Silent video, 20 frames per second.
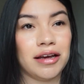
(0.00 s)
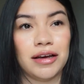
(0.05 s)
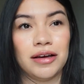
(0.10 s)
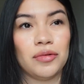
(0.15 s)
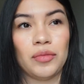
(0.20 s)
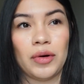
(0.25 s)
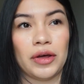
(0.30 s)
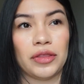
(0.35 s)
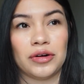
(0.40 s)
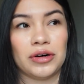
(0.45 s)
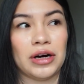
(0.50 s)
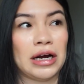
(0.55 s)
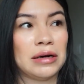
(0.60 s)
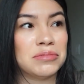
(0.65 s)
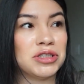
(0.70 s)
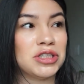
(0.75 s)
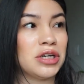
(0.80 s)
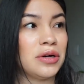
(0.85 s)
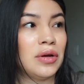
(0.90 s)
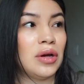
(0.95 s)
whether I'm
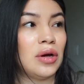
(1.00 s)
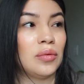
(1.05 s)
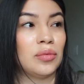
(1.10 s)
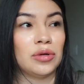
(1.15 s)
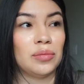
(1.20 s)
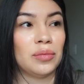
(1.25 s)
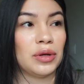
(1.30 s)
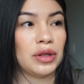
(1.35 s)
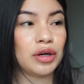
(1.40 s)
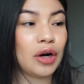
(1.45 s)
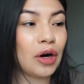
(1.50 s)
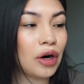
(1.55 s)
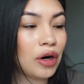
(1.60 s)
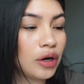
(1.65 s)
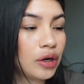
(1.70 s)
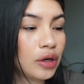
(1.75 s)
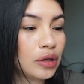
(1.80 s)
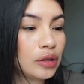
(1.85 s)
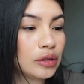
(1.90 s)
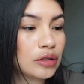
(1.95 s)
sharing a room with
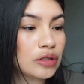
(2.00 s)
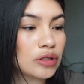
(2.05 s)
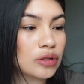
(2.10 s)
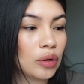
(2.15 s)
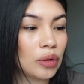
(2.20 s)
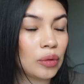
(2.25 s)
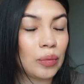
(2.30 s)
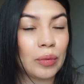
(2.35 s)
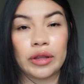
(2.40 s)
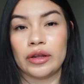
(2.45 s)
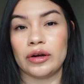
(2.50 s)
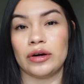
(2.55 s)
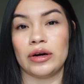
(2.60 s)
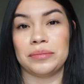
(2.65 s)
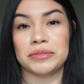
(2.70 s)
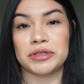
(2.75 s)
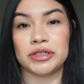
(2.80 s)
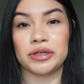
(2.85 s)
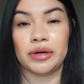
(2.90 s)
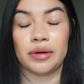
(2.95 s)
girls or whether
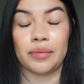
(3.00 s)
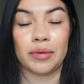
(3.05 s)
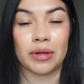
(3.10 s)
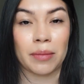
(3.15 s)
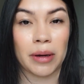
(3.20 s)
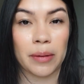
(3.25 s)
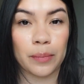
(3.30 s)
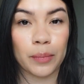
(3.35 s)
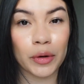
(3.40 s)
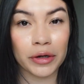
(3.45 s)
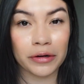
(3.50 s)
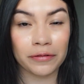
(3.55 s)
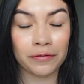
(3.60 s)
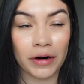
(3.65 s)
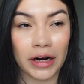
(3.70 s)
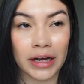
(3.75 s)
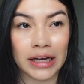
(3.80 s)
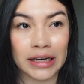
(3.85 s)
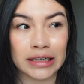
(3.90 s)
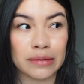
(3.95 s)
I'm sharing with my
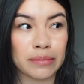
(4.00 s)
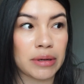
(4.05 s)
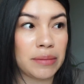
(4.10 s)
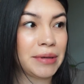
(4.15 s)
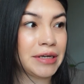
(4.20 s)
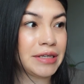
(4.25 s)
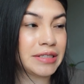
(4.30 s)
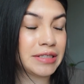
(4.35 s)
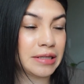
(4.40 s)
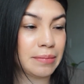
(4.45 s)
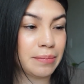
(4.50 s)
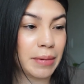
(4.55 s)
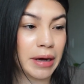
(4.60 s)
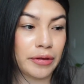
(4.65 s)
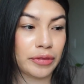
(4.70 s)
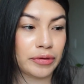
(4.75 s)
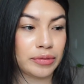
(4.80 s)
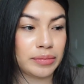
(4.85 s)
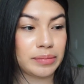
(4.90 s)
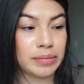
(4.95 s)
boyfriend and maybe he's in the
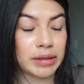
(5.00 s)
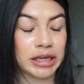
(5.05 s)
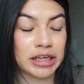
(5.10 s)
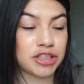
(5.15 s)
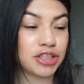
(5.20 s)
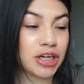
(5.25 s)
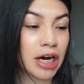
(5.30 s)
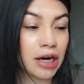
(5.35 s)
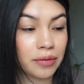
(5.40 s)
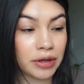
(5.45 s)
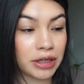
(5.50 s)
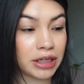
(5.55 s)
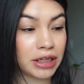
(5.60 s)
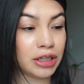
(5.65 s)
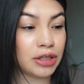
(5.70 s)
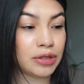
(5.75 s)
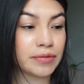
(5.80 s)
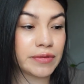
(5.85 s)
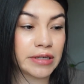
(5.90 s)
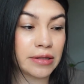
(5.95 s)
bathroom like
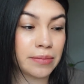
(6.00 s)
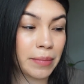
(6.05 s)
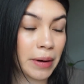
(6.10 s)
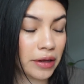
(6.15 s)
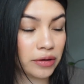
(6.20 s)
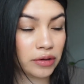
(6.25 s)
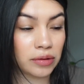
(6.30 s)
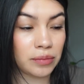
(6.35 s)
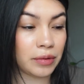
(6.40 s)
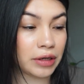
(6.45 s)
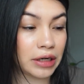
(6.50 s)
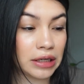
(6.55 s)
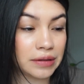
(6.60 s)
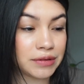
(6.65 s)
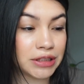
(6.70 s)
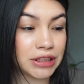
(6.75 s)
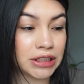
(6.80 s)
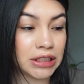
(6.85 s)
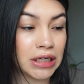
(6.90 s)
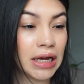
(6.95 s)
showering, using the bathroom,
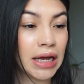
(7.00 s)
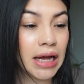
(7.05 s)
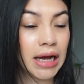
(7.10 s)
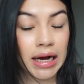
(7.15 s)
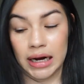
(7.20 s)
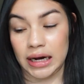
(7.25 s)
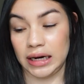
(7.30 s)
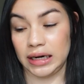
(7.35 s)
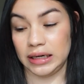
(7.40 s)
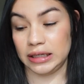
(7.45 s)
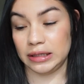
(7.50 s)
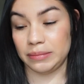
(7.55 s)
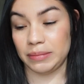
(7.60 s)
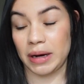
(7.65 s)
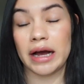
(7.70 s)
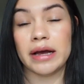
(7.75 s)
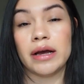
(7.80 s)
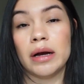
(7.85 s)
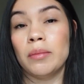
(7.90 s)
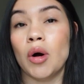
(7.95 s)
whatever,
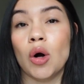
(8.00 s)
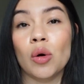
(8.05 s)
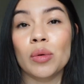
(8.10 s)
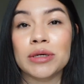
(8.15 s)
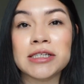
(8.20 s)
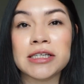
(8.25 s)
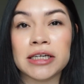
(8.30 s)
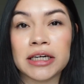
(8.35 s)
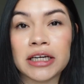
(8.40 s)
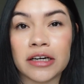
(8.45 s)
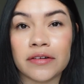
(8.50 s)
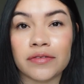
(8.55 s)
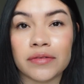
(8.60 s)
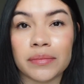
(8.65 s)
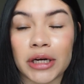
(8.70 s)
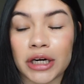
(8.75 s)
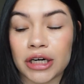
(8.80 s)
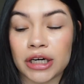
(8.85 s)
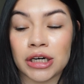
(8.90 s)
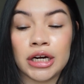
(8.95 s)
I am always in need of a
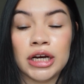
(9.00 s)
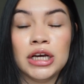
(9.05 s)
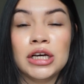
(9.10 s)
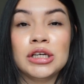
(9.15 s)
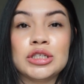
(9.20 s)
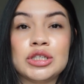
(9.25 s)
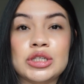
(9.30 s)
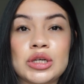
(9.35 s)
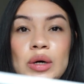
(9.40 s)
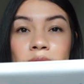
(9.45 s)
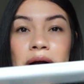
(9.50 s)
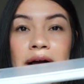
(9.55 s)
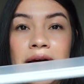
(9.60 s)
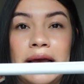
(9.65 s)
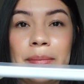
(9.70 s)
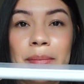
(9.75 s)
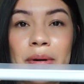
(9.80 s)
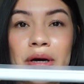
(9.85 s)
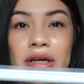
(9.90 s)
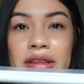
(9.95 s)
mirror. So
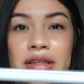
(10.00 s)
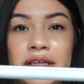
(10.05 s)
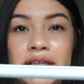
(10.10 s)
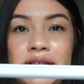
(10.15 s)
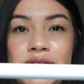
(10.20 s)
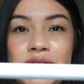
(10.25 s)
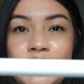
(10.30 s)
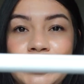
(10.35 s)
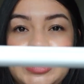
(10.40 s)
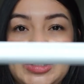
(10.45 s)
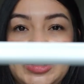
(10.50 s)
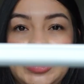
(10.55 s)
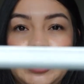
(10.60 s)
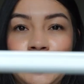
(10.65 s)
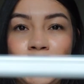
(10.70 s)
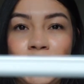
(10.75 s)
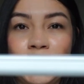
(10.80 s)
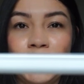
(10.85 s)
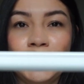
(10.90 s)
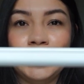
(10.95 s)
I bought this
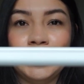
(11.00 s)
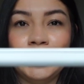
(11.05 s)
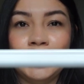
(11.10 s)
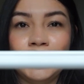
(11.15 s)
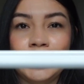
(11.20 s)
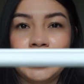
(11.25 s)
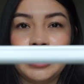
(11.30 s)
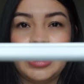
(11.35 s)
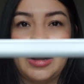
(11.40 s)
super